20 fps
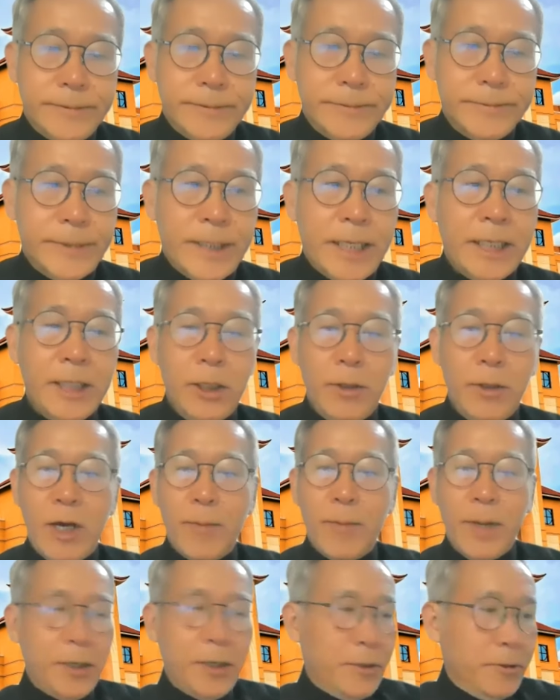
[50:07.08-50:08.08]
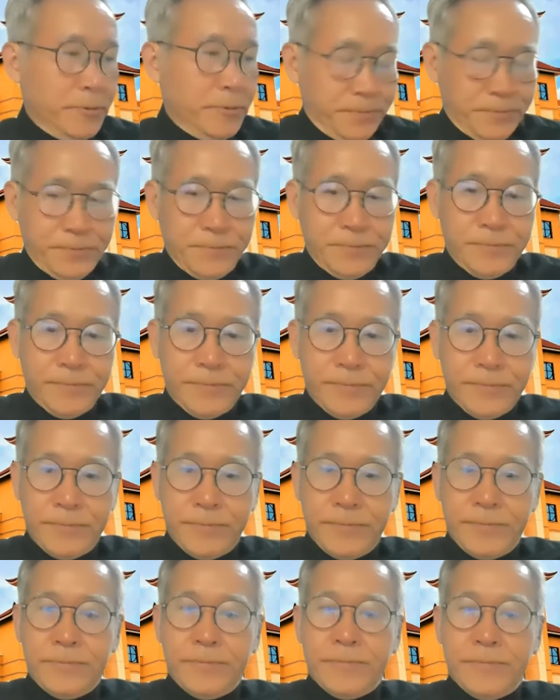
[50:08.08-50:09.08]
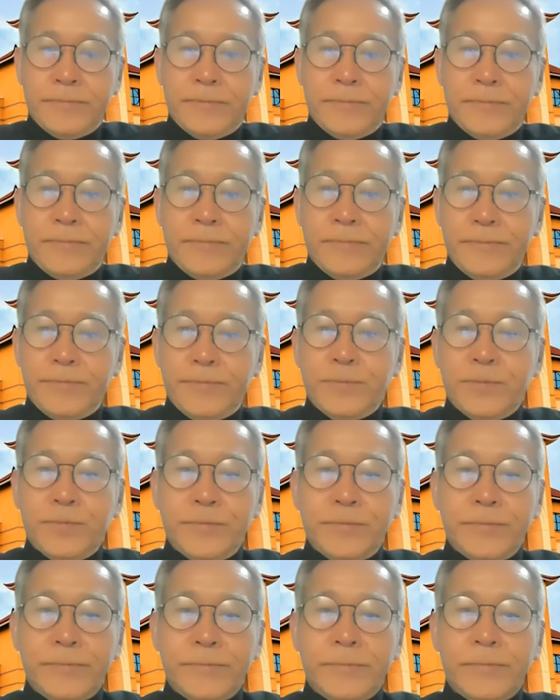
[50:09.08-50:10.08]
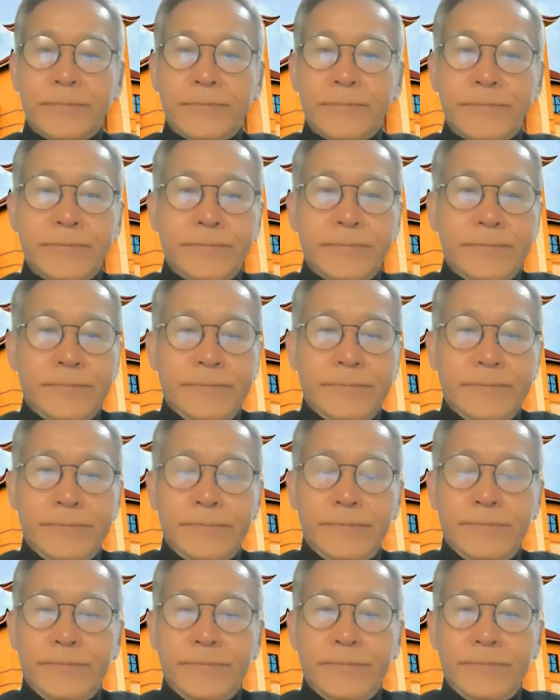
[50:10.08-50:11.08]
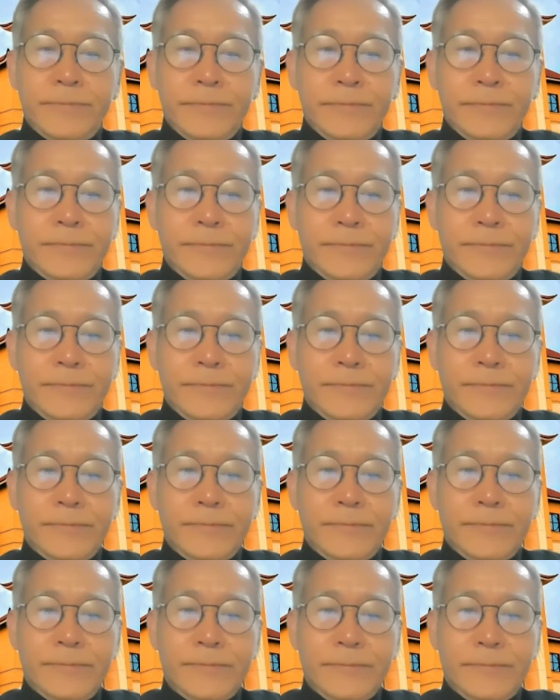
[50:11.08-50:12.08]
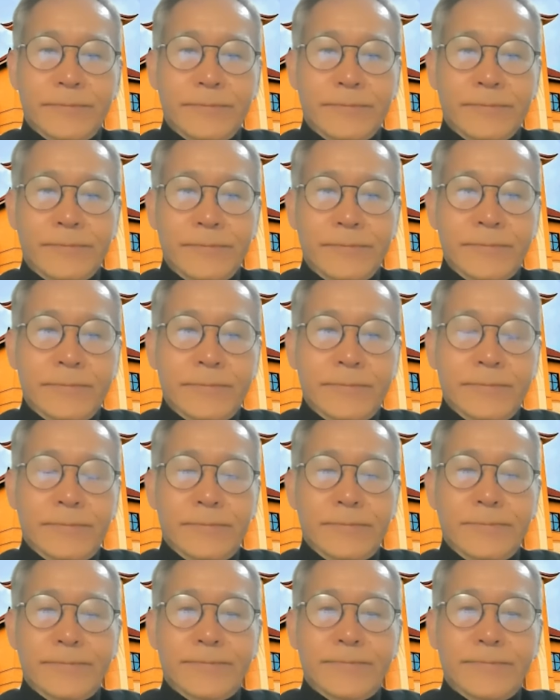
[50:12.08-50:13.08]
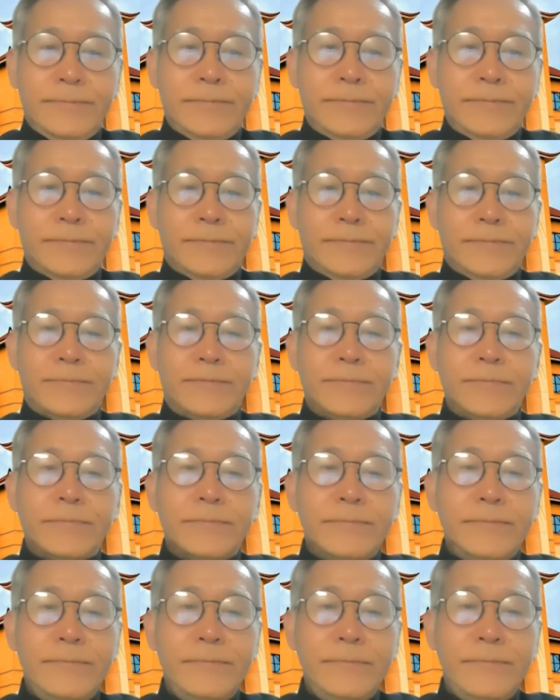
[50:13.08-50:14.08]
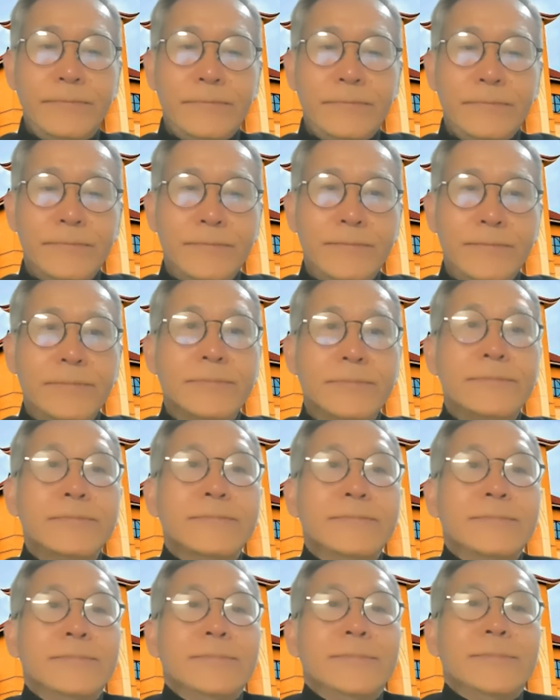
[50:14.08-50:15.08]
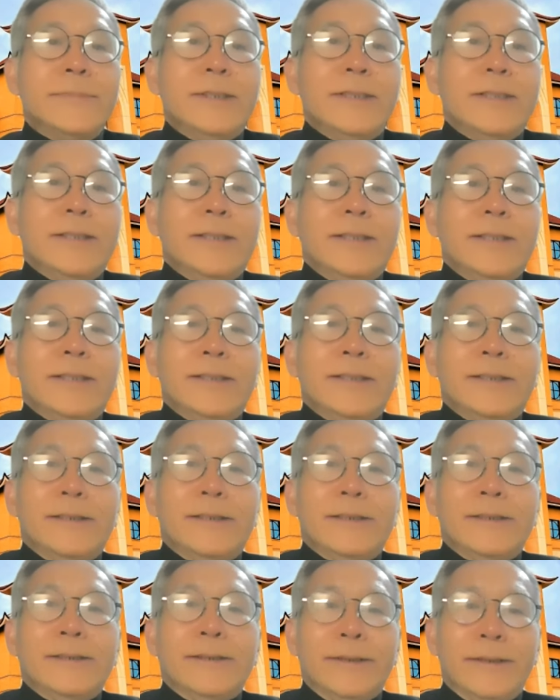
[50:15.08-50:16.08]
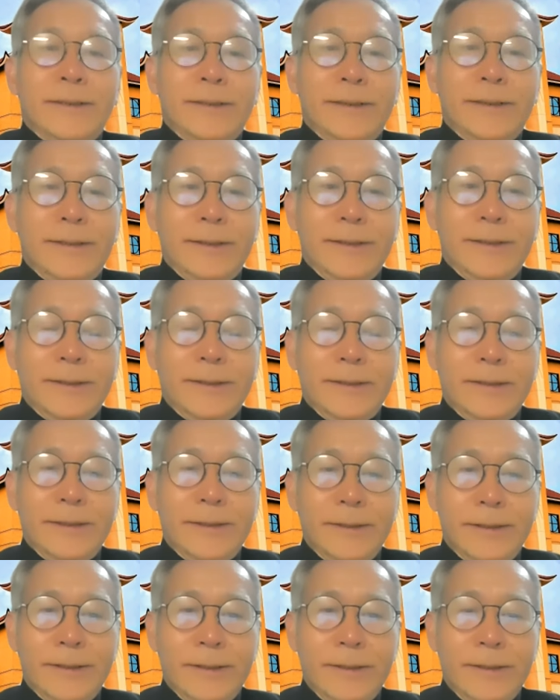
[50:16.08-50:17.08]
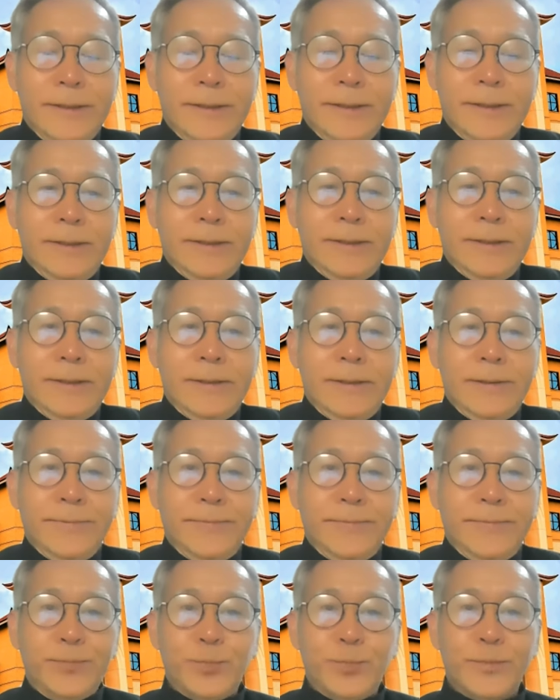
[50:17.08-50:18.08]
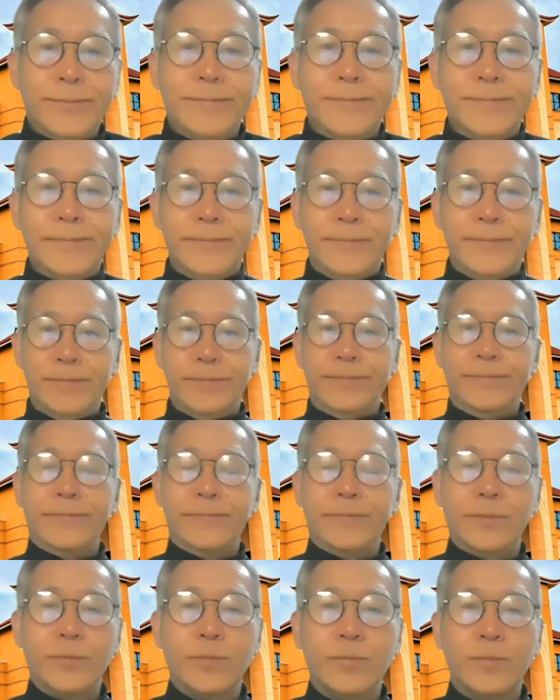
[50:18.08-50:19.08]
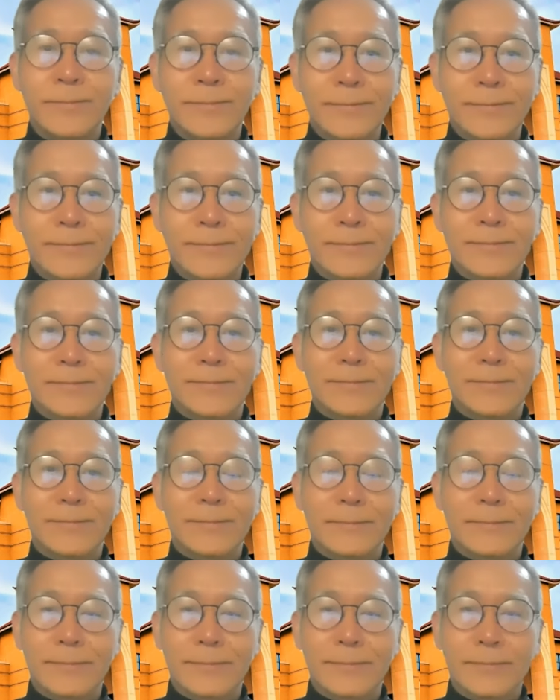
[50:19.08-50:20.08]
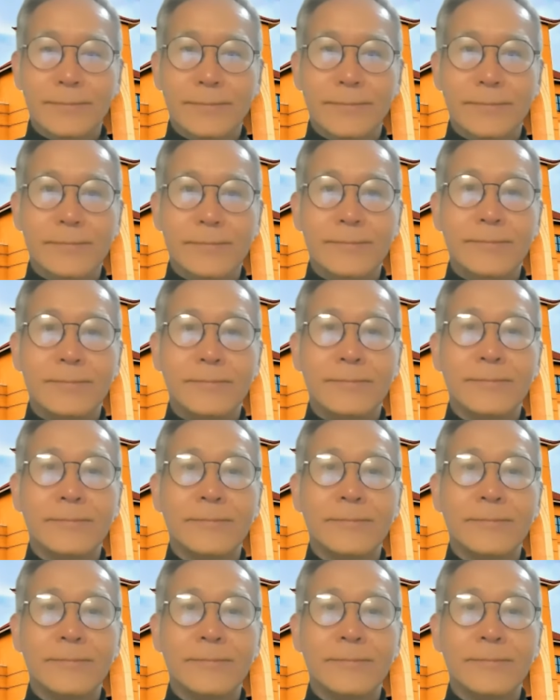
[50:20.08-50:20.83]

So let's go with the question from one of our formators here, Father Yon. Okay, he says, with the theme of our upcoming general chapter, 19th general chapter, next